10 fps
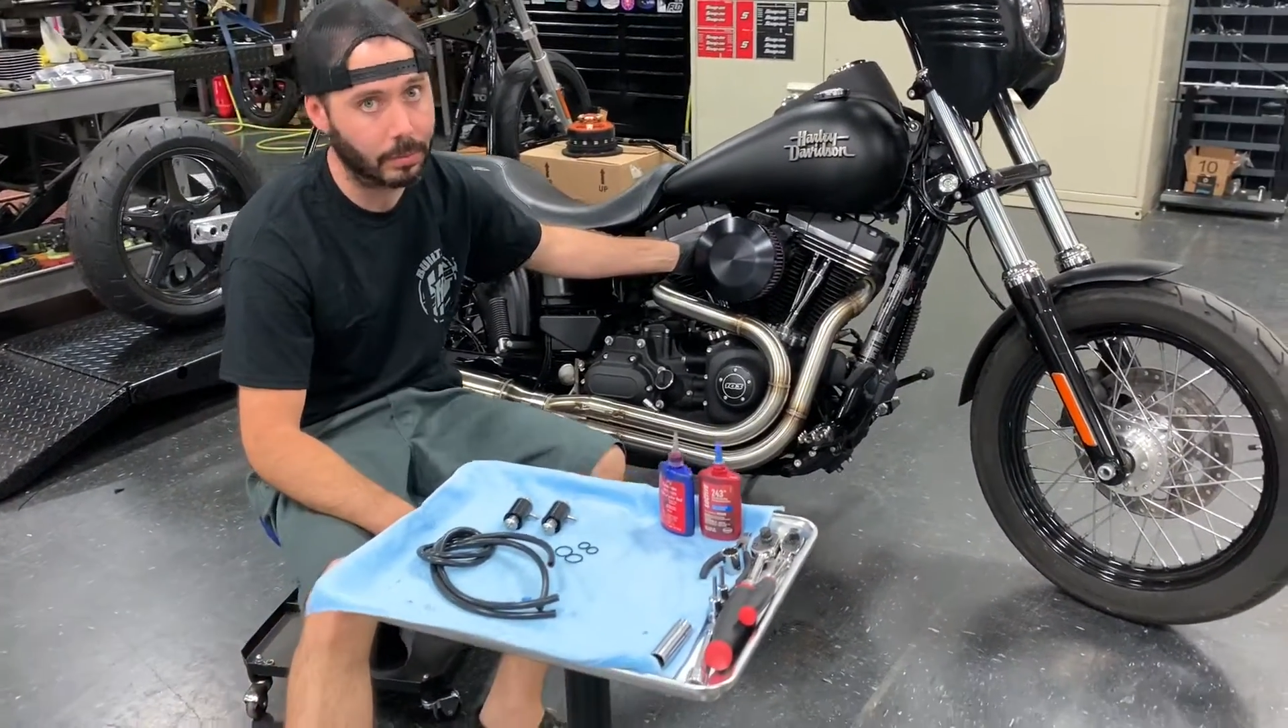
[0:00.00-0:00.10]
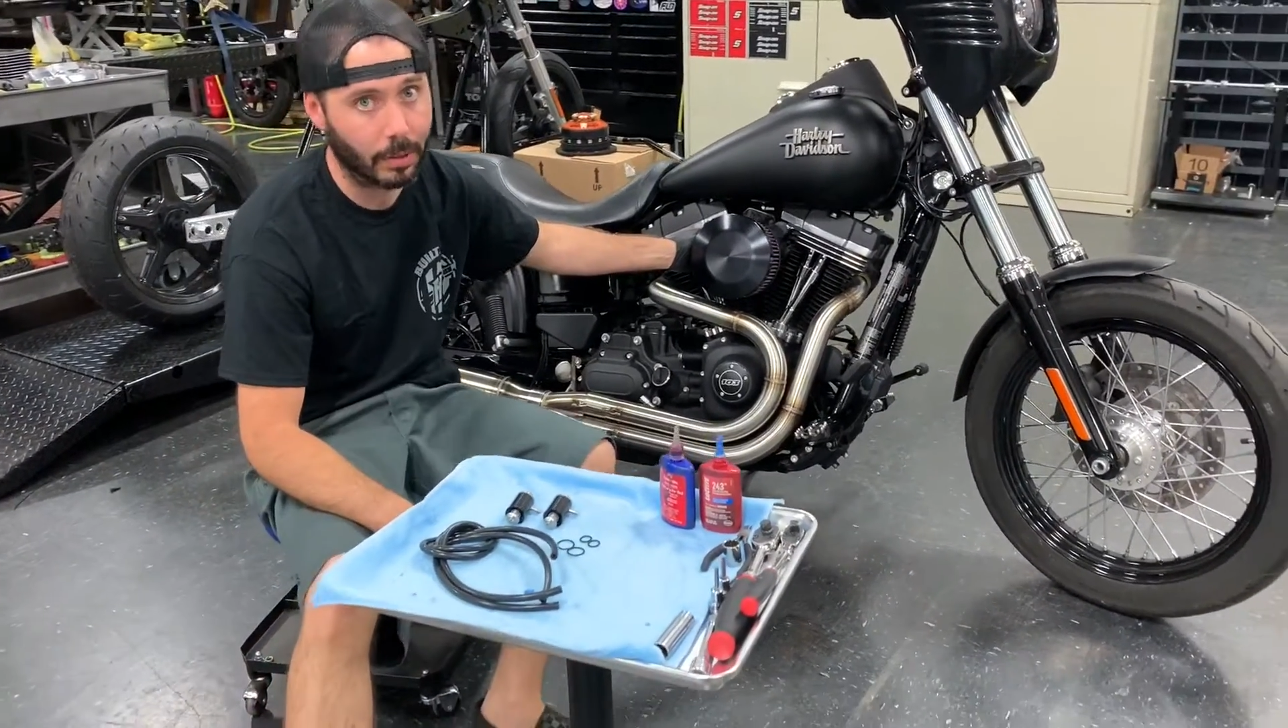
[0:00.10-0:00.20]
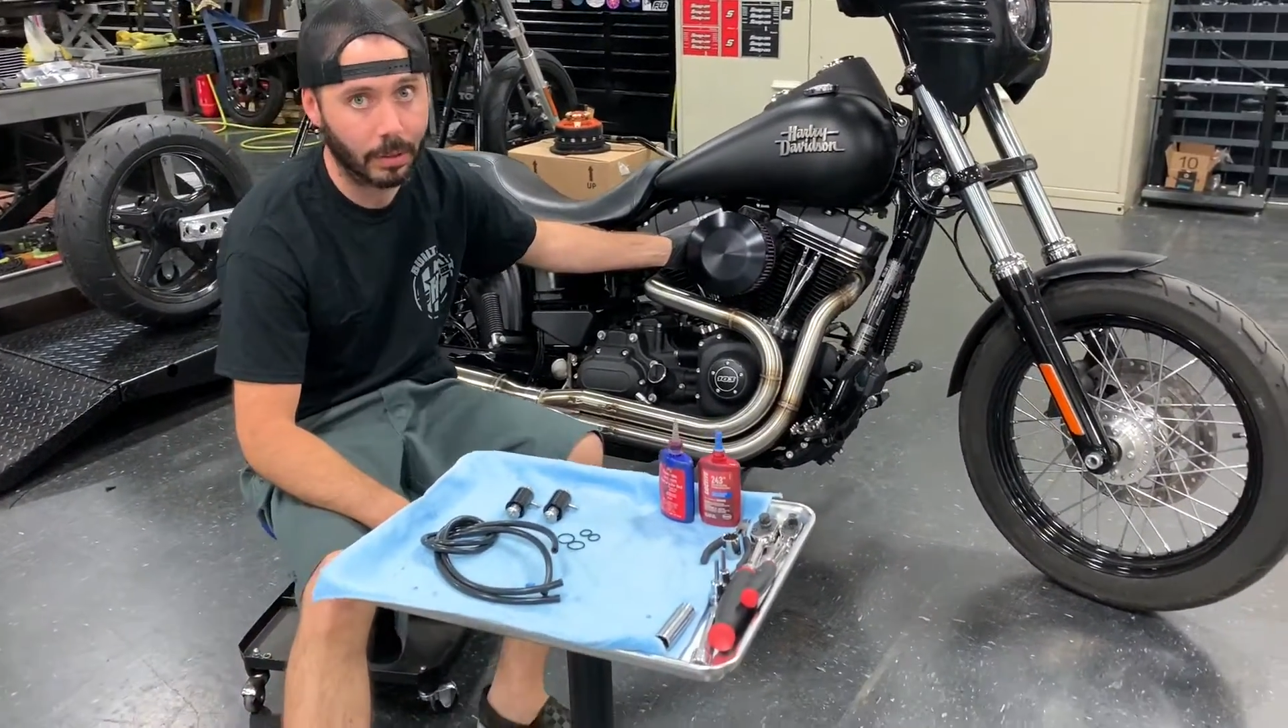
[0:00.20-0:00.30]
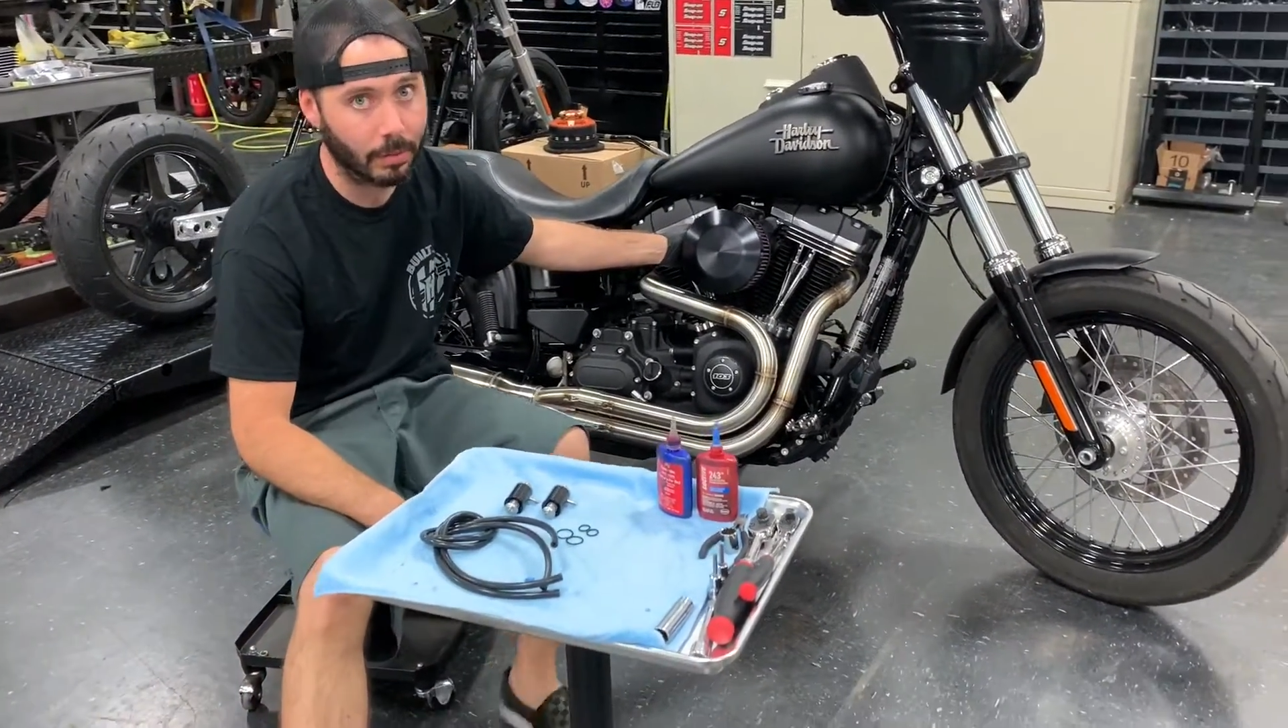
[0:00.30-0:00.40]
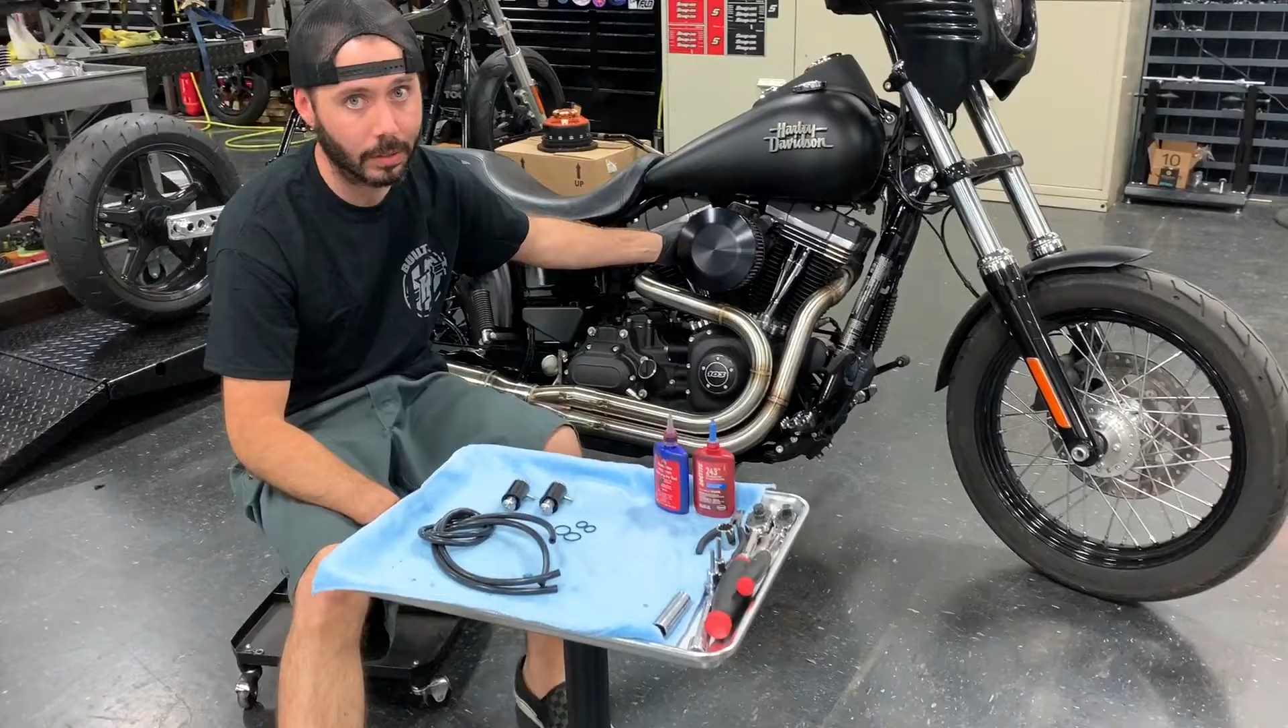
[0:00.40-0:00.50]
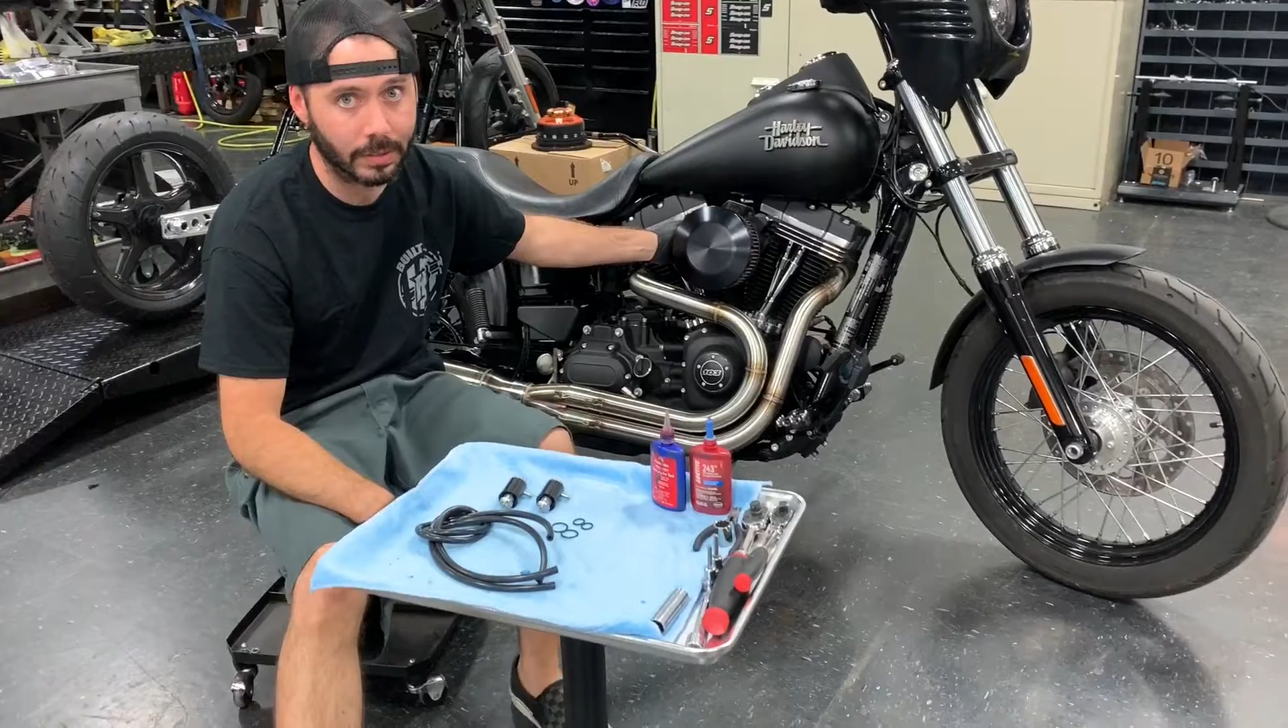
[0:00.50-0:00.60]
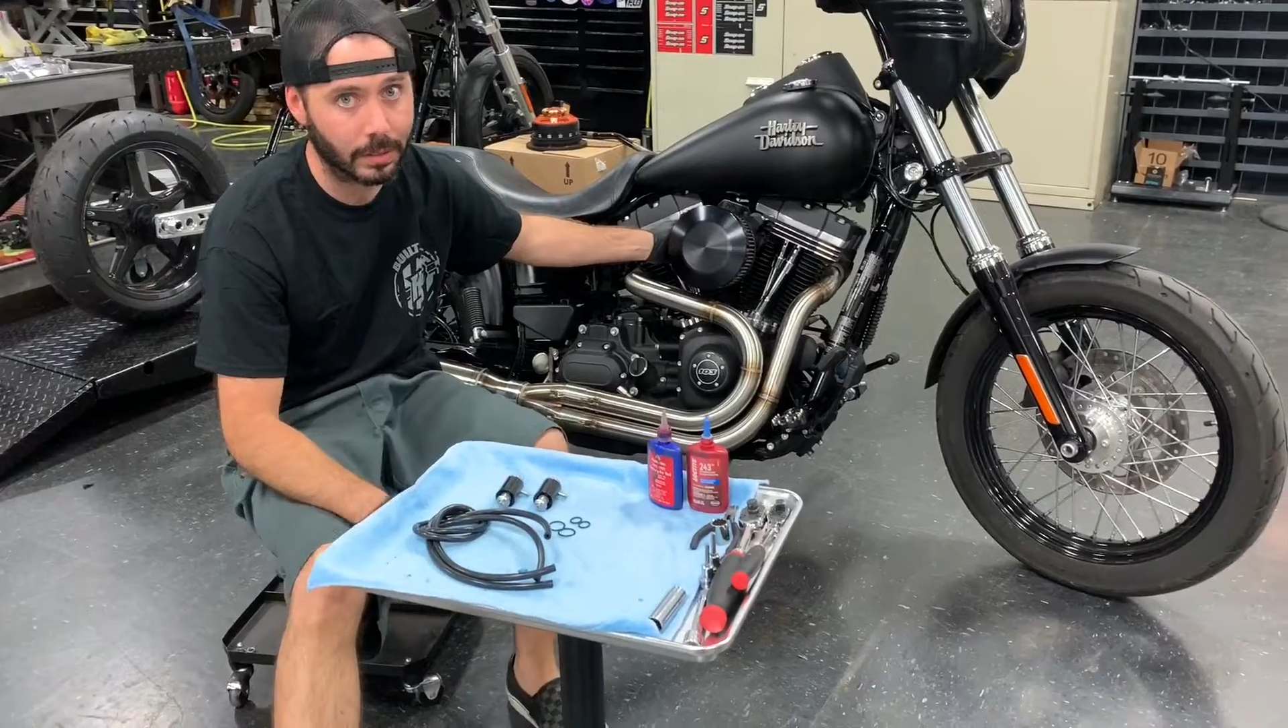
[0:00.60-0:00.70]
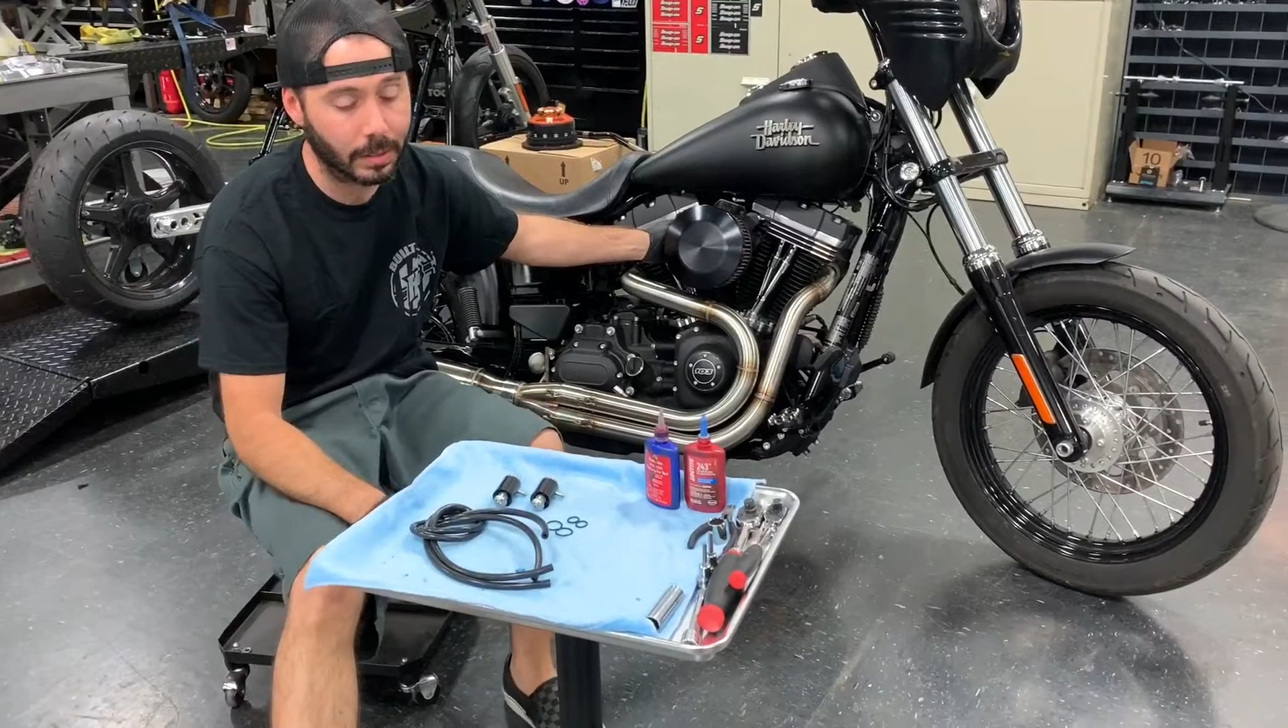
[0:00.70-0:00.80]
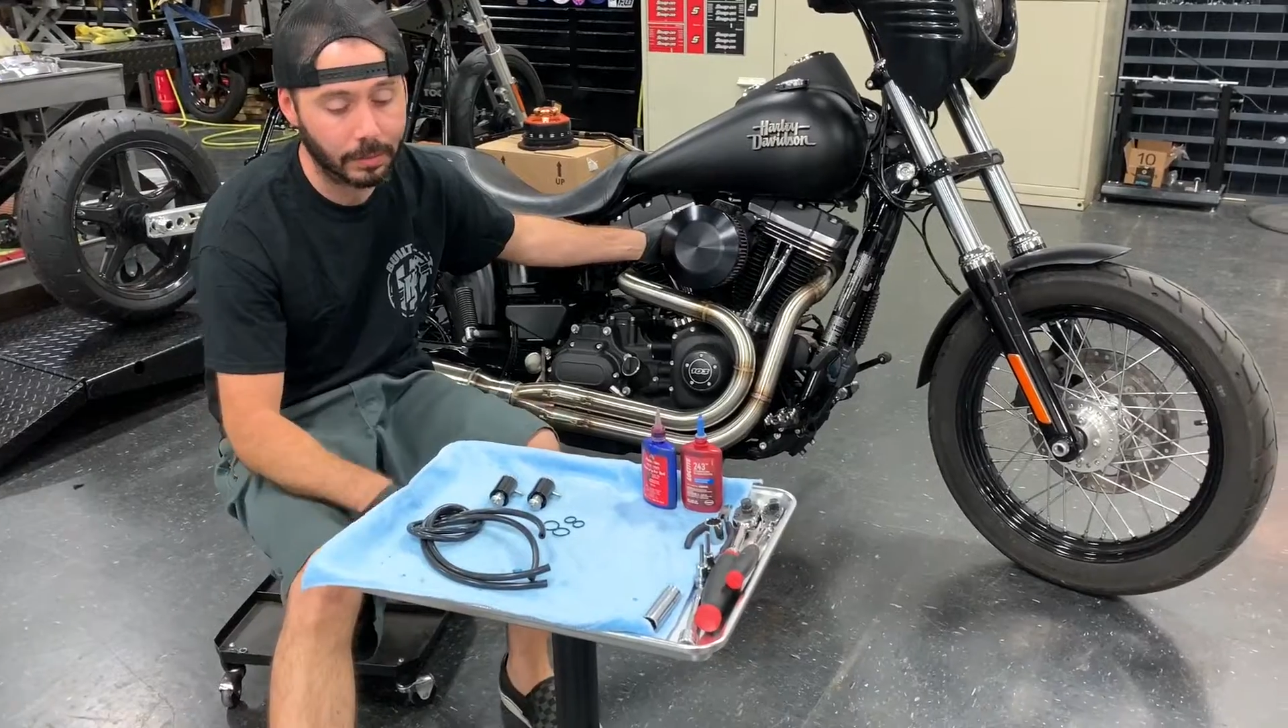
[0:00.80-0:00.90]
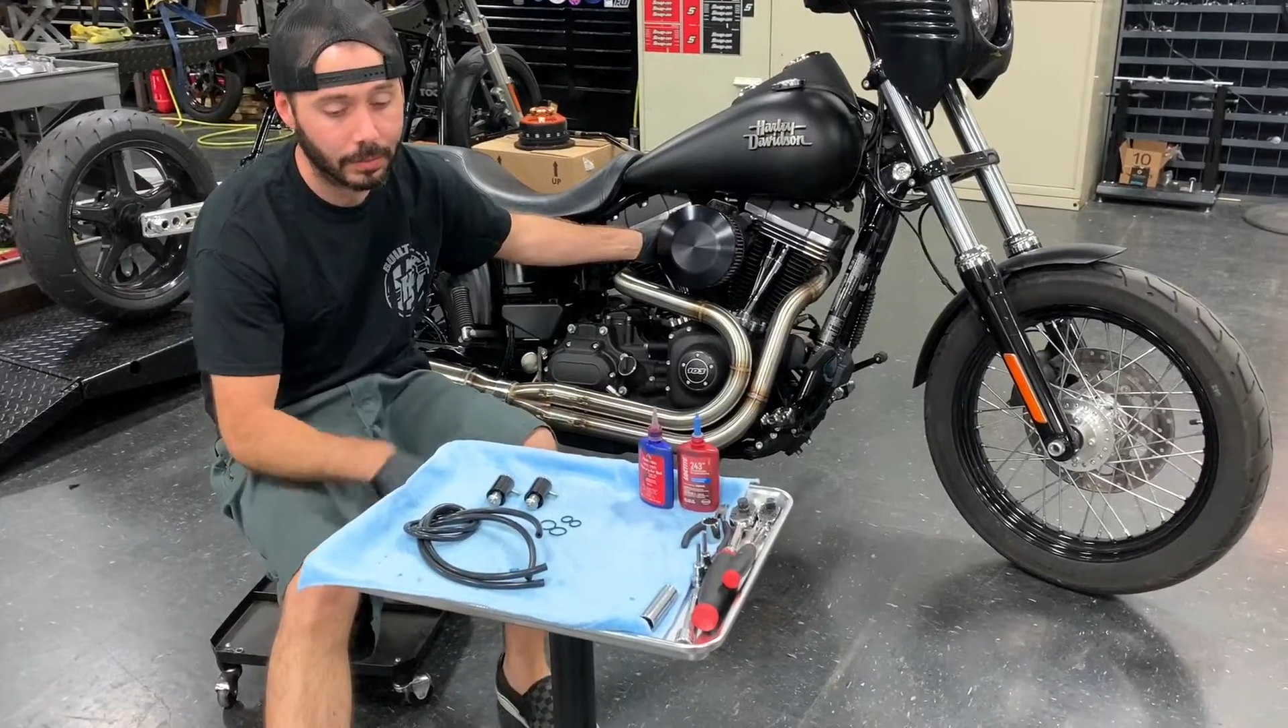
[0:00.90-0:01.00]
with all of our
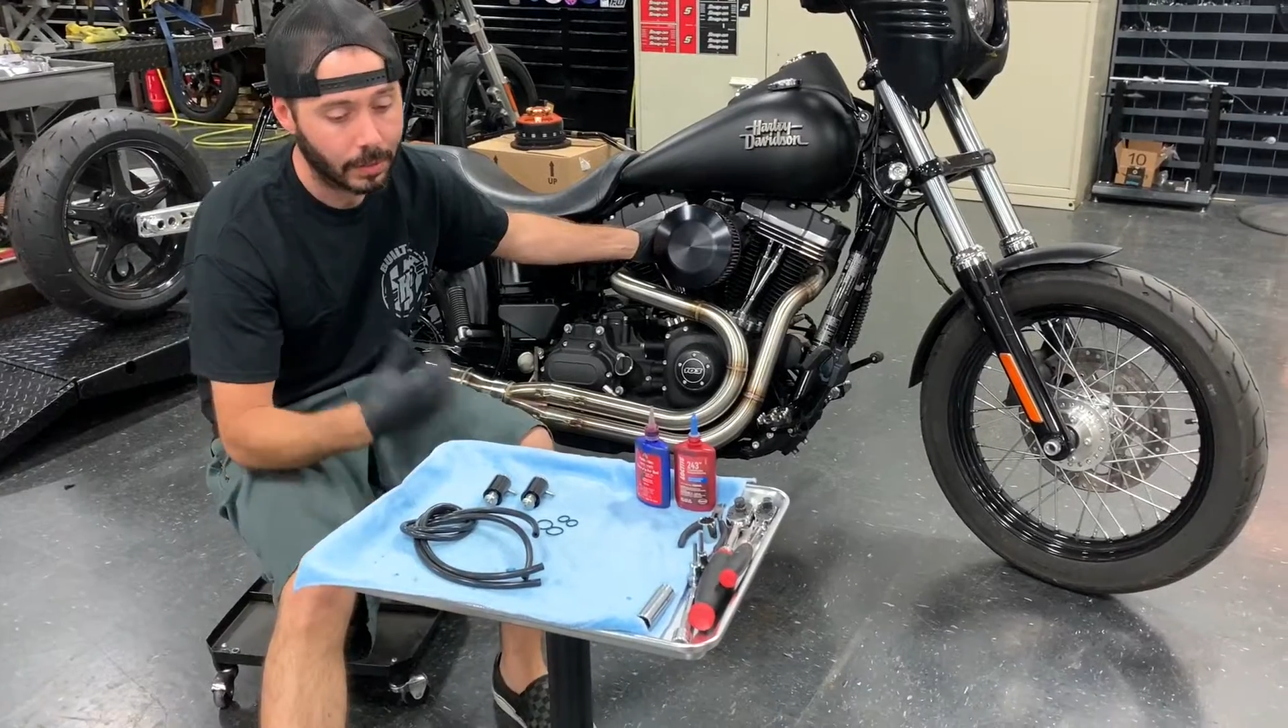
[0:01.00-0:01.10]
stuff,